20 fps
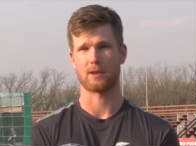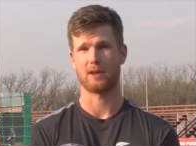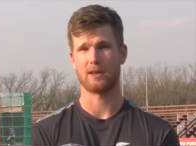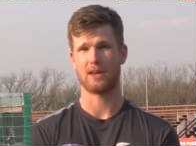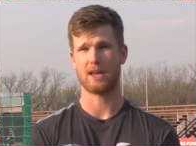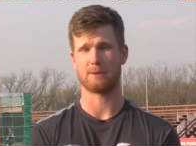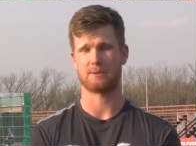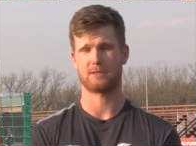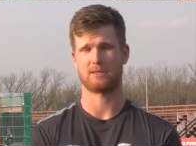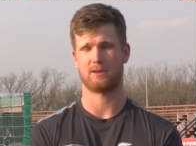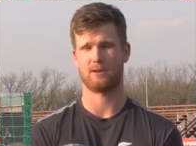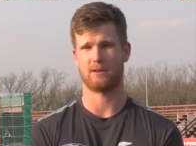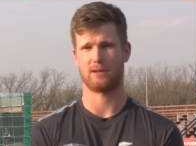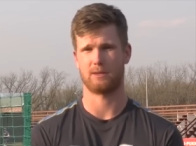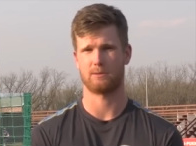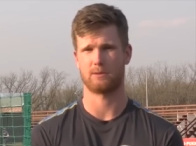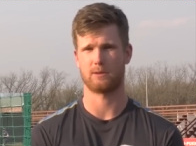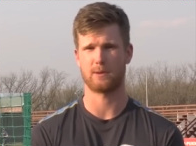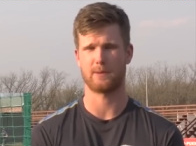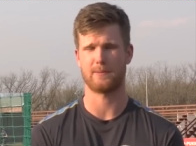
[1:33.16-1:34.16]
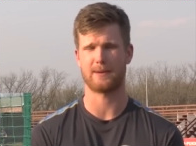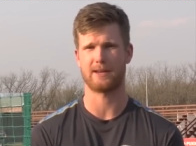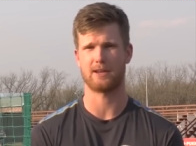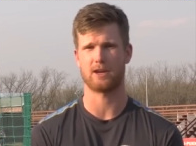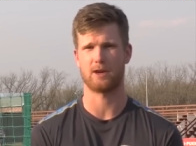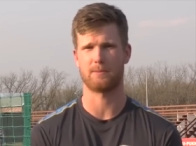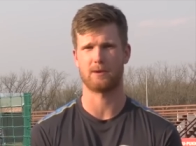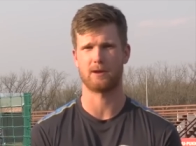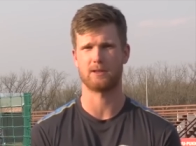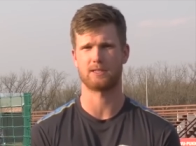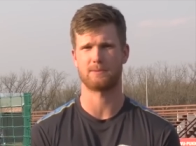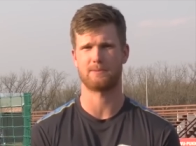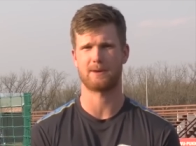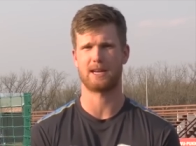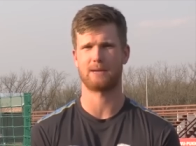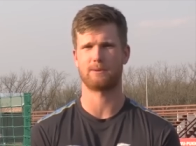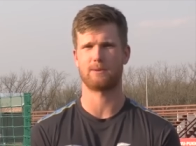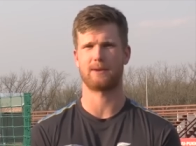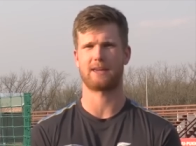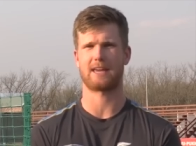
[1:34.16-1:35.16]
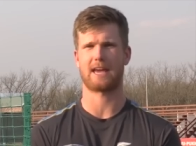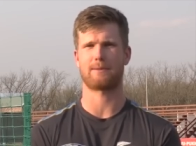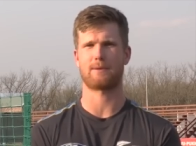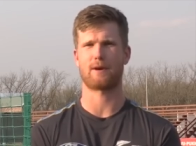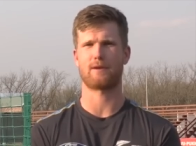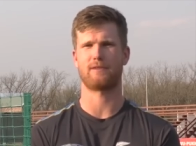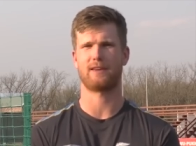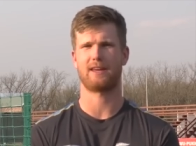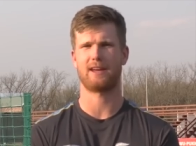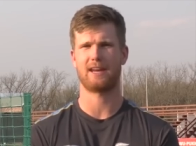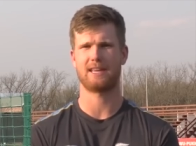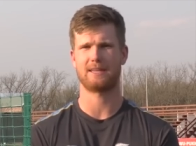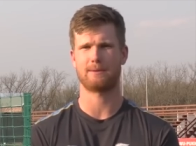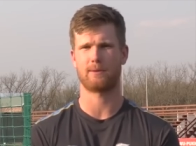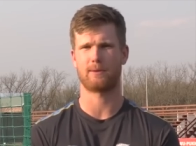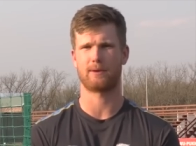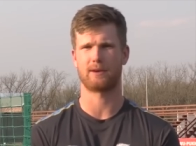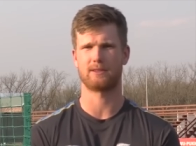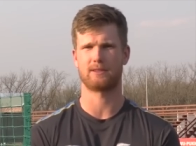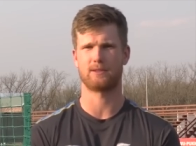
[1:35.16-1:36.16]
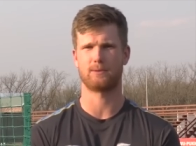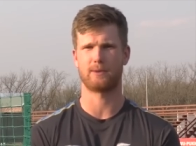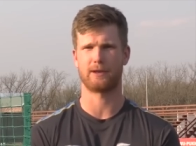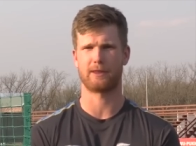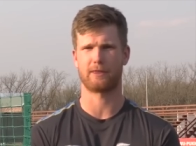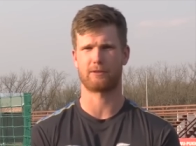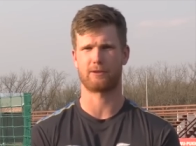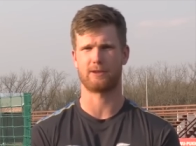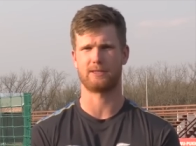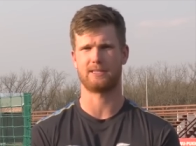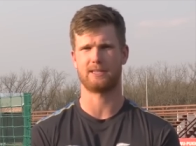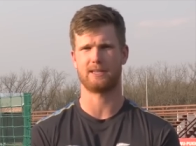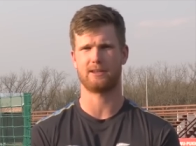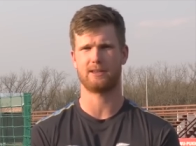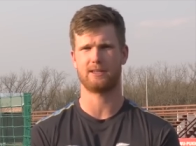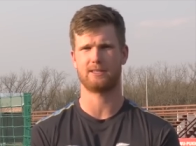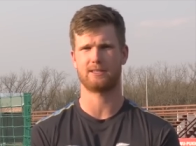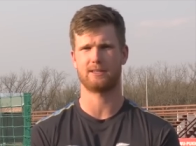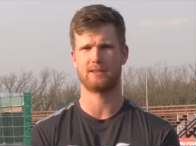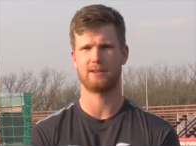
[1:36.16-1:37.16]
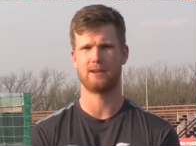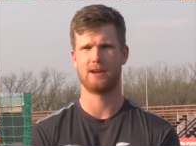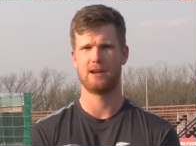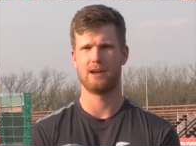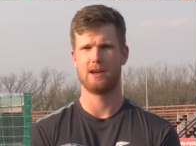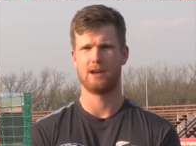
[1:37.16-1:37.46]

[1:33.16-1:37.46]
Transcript: Yeah, absolutely. Well, we made no bones about it when we came over here that we wanted to win three series and